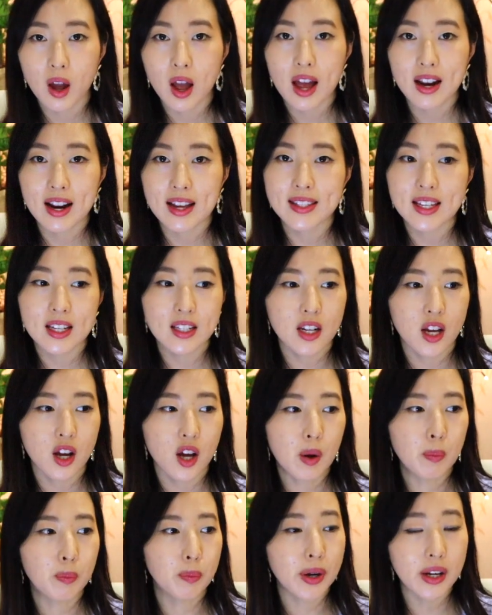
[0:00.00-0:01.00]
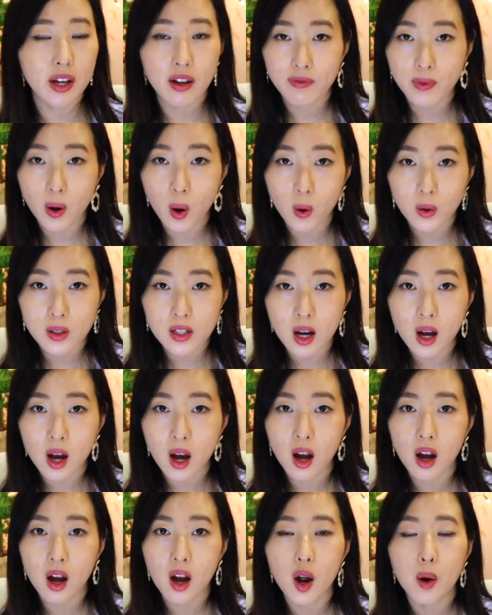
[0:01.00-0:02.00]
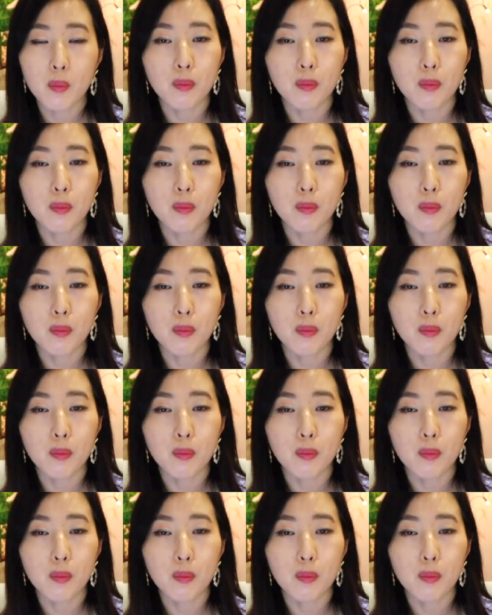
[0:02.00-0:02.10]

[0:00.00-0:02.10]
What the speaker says: And I said to her, bring a folder,